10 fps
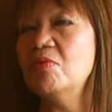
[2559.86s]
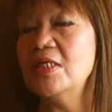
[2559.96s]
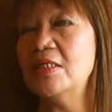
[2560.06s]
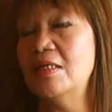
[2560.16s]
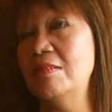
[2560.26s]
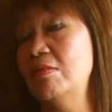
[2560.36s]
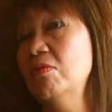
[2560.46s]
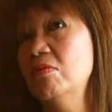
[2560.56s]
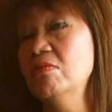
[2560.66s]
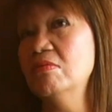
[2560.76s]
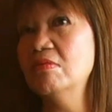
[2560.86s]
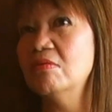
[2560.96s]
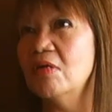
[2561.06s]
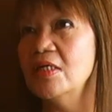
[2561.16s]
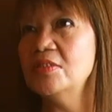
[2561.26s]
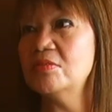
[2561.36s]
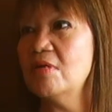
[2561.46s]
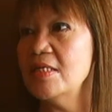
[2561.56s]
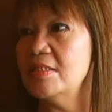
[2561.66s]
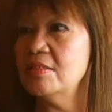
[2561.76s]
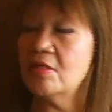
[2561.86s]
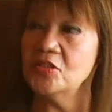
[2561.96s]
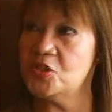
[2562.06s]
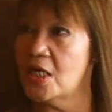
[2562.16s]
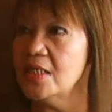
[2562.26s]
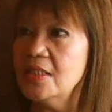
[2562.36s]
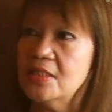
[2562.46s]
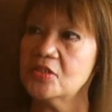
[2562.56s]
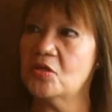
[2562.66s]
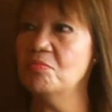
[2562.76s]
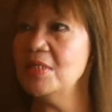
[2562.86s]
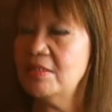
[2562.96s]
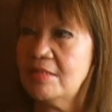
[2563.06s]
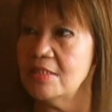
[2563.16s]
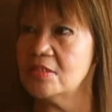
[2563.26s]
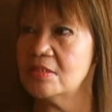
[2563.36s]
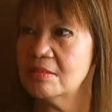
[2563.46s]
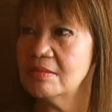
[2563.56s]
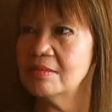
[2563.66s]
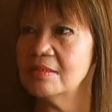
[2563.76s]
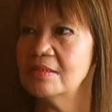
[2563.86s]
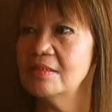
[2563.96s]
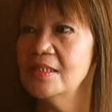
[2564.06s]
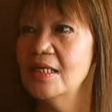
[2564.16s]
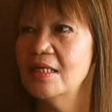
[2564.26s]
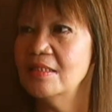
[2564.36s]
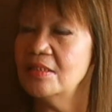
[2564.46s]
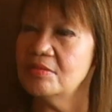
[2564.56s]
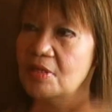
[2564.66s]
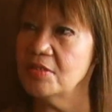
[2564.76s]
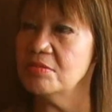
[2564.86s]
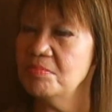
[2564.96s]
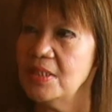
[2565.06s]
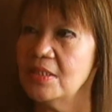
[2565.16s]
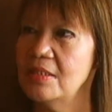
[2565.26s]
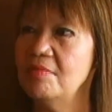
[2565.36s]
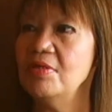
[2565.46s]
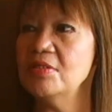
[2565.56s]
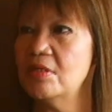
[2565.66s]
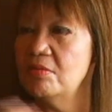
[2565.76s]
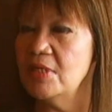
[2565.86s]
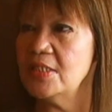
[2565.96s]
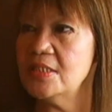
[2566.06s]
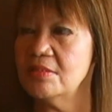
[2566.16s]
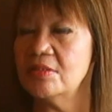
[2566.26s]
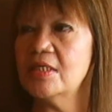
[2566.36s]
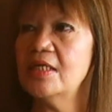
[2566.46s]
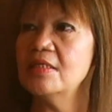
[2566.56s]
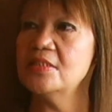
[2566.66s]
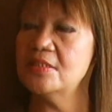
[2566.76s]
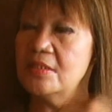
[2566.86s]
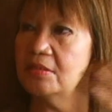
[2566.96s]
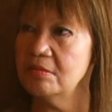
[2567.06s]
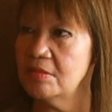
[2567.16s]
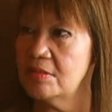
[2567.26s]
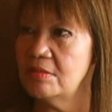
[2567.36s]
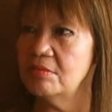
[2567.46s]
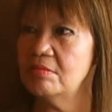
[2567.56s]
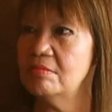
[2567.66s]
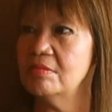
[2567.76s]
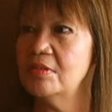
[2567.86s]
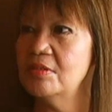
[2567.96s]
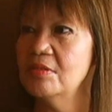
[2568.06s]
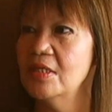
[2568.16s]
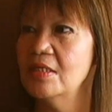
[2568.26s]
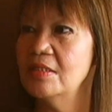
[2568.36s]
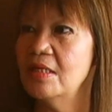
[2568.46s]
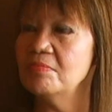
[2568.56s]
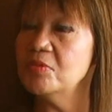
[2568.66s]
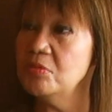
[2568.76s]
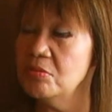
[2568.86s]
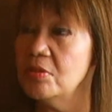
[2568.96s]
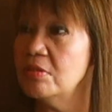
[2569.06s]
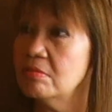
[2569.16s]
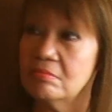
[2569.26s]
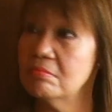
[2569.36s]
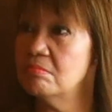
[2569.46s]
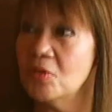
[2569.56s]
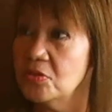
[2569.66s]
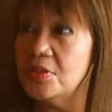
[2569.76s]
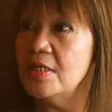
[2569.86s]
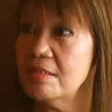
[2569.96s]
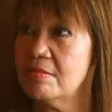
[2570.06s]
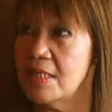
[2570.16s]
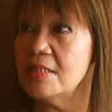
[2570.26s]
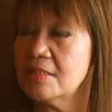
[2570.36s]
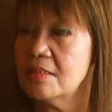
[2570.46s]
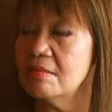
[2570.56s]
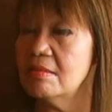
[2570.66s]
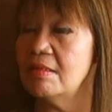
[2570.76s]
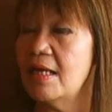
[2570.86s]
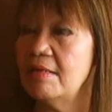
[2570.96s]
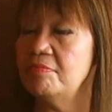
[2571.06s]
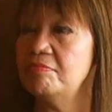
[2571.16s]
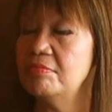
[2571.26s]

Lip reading: that I know who are into writing, they're juggling so many things, you know? They're trying to make a living, they're raising their kids, they're you know, they have to do the mundane things that life